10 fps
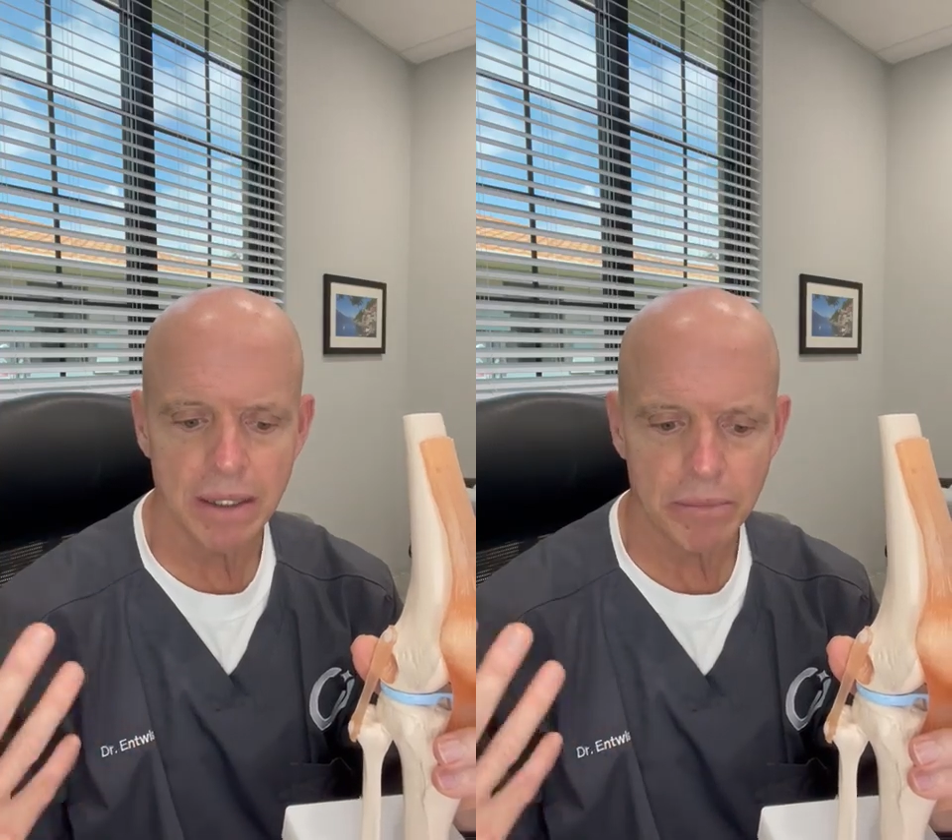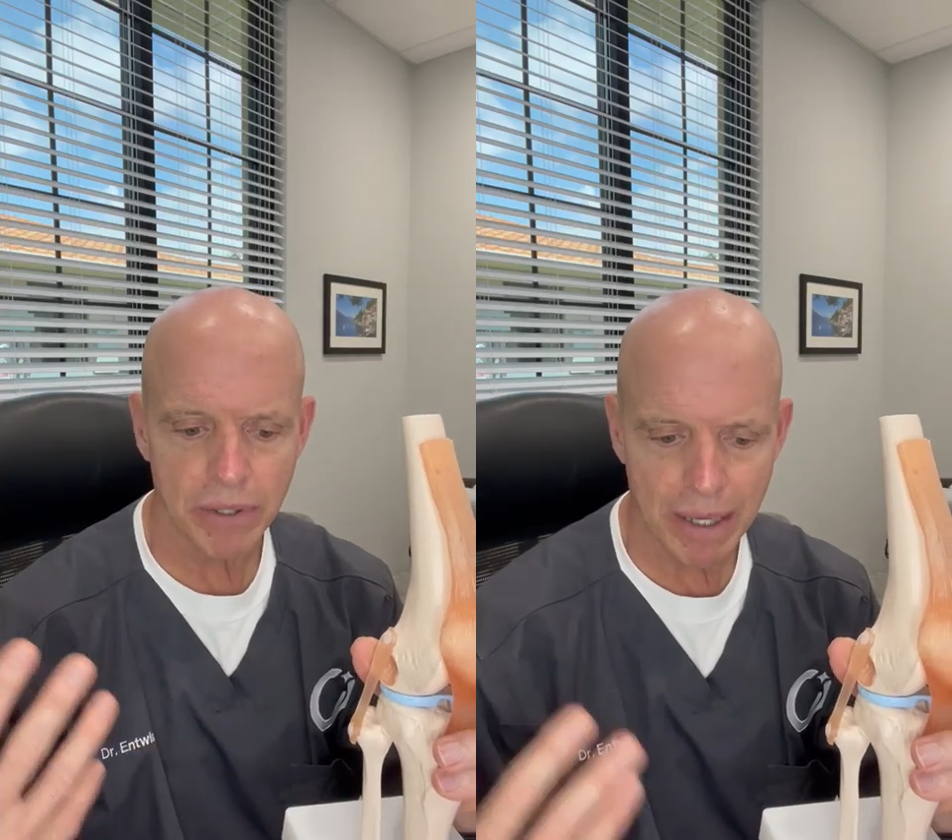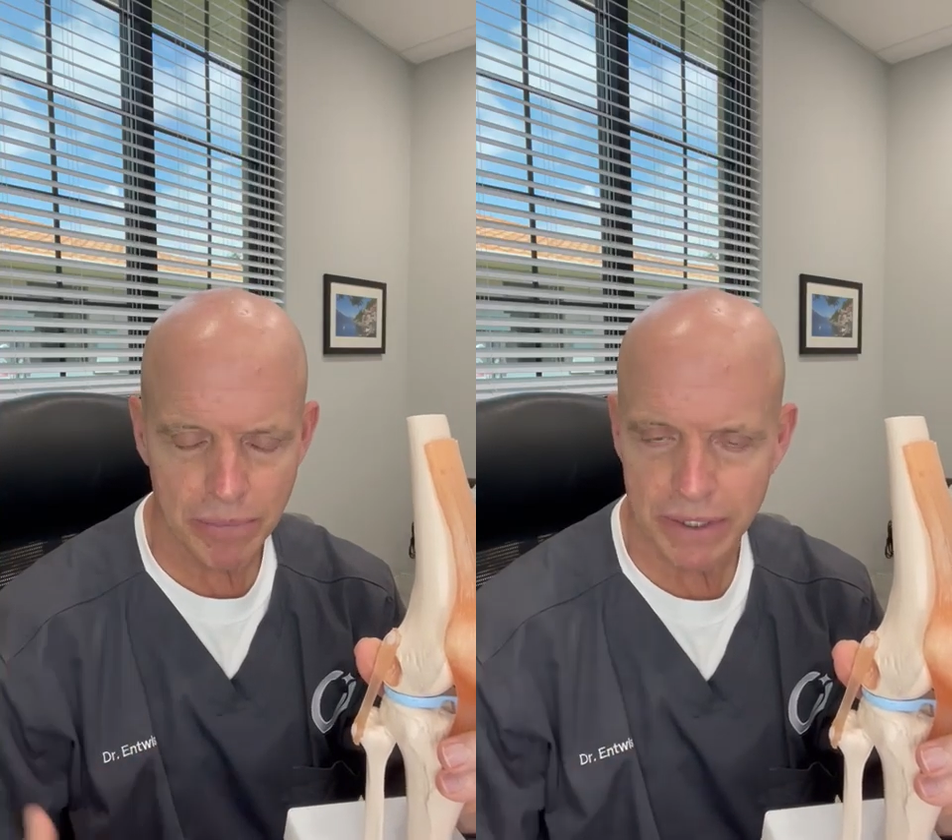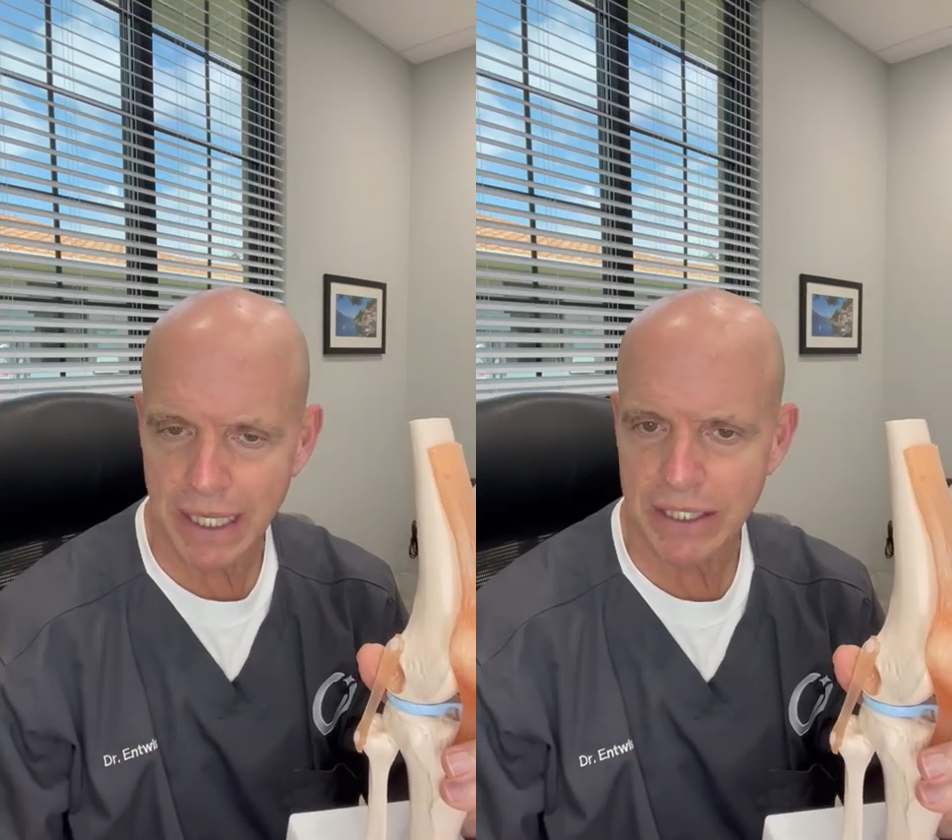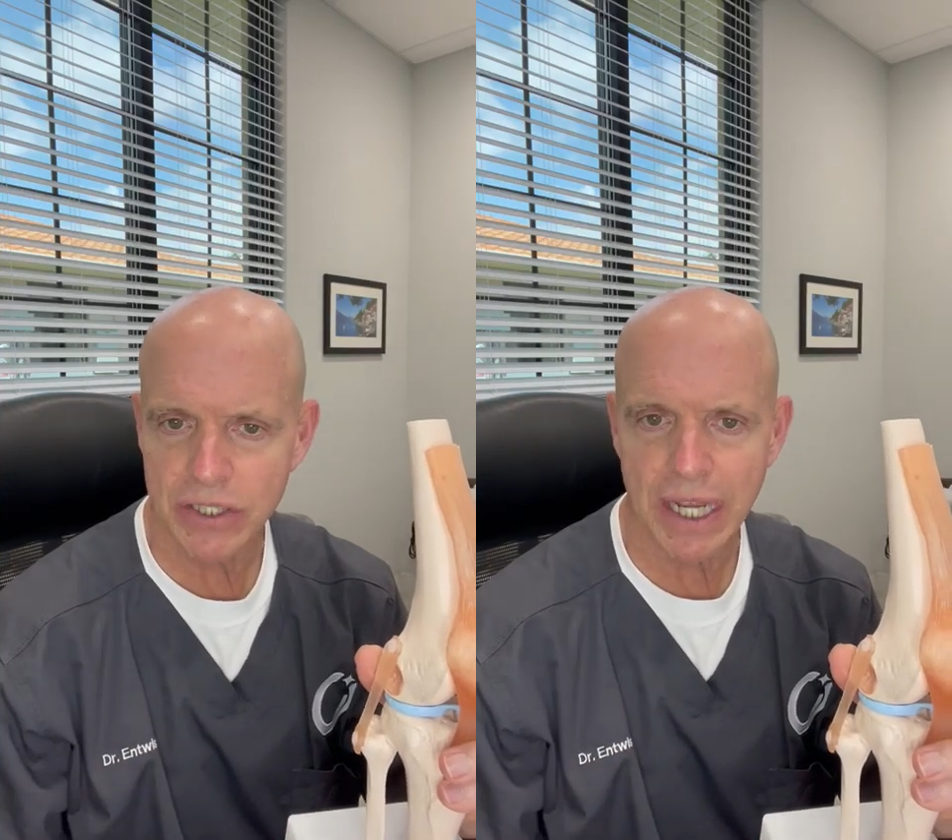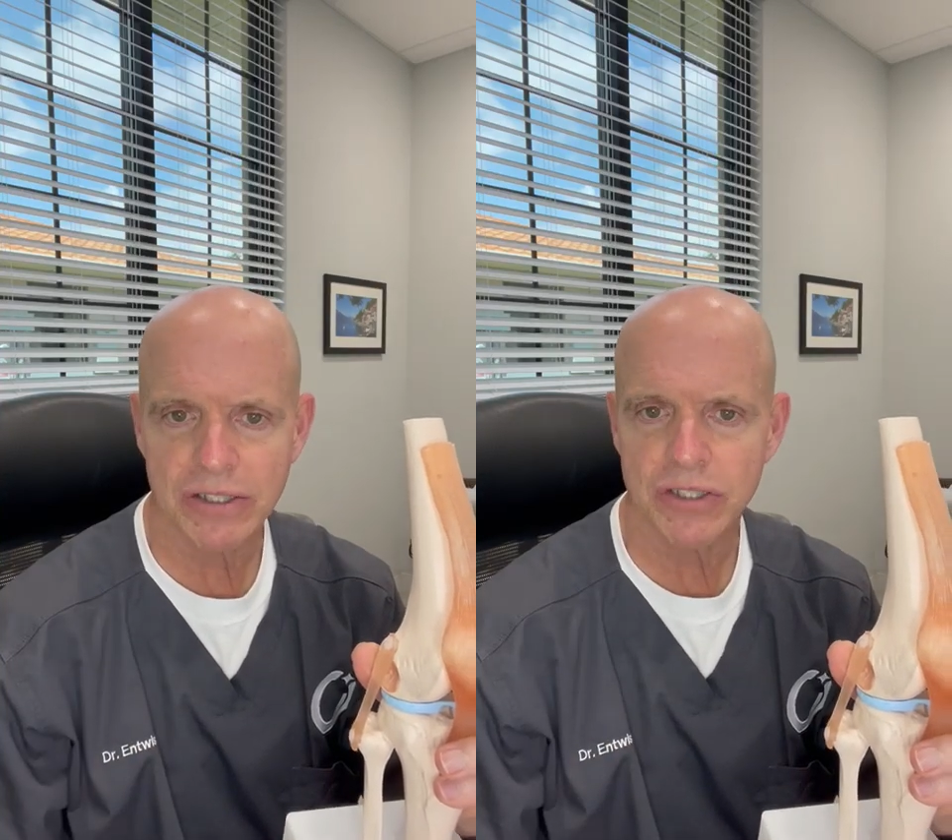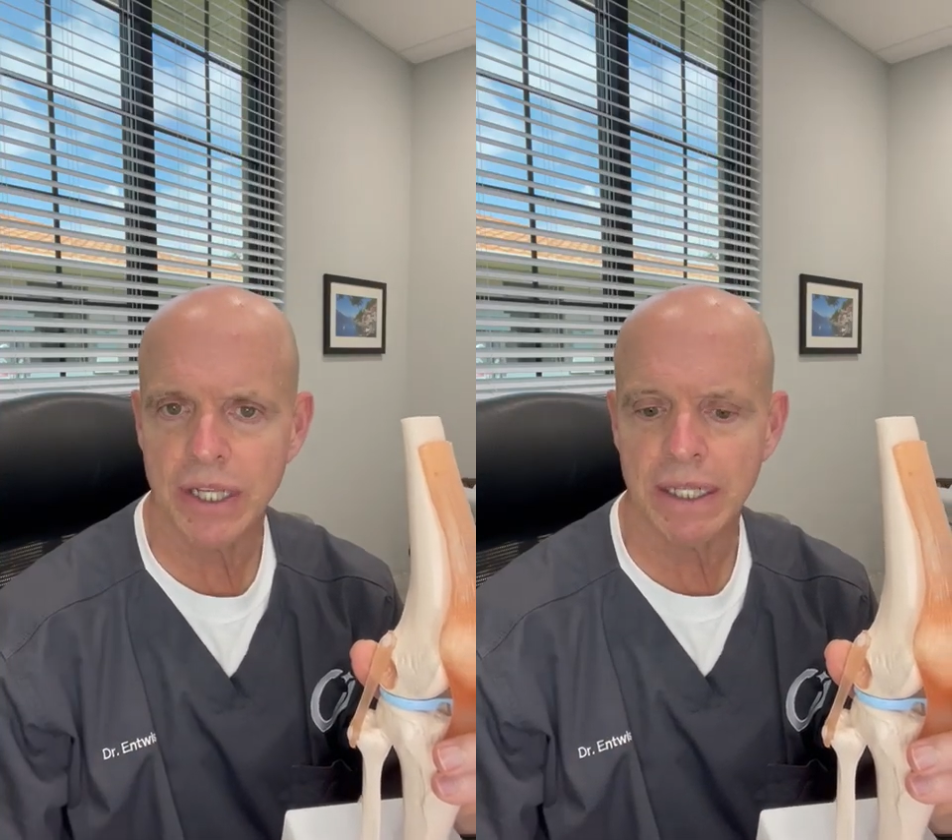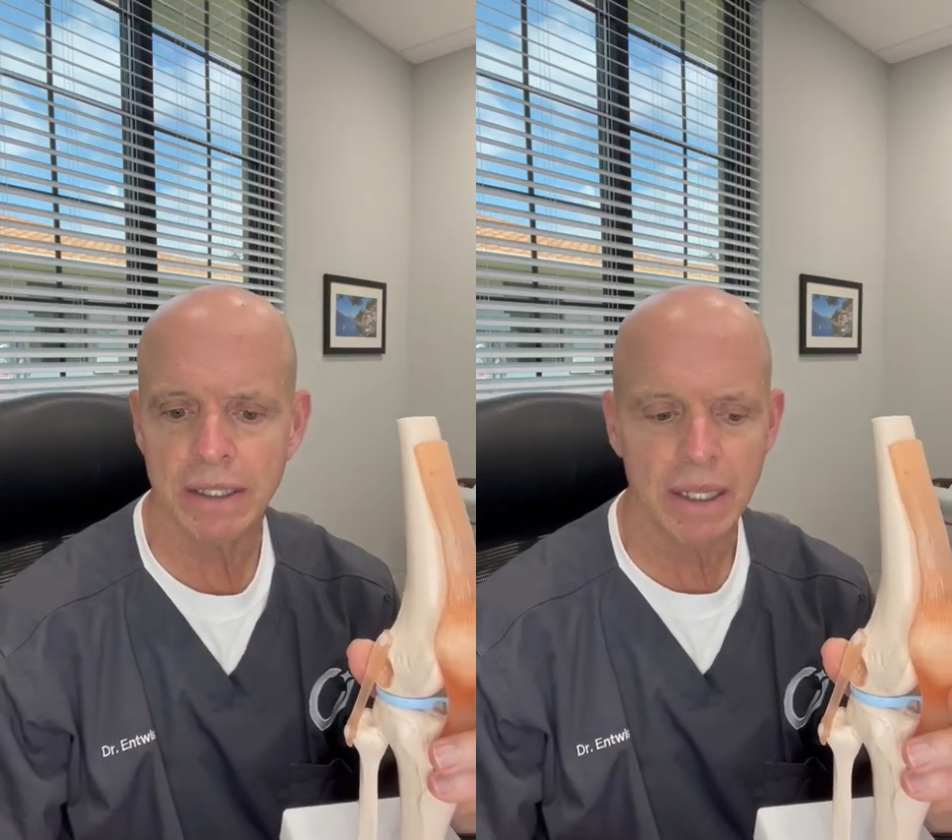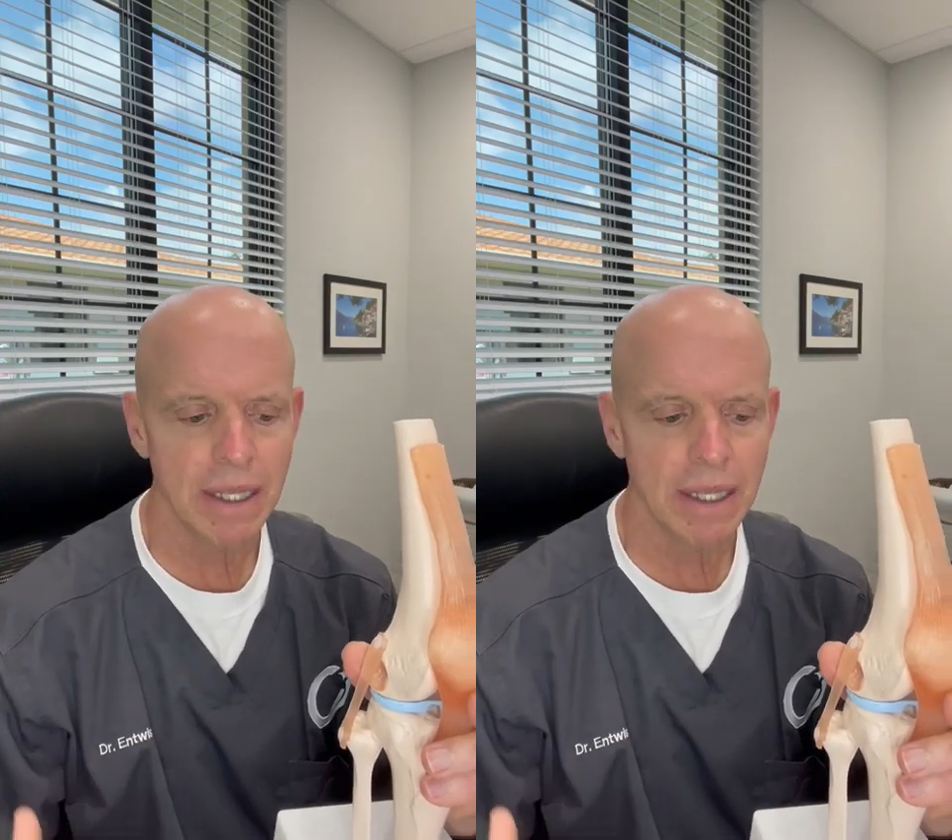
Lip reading: proper digestion,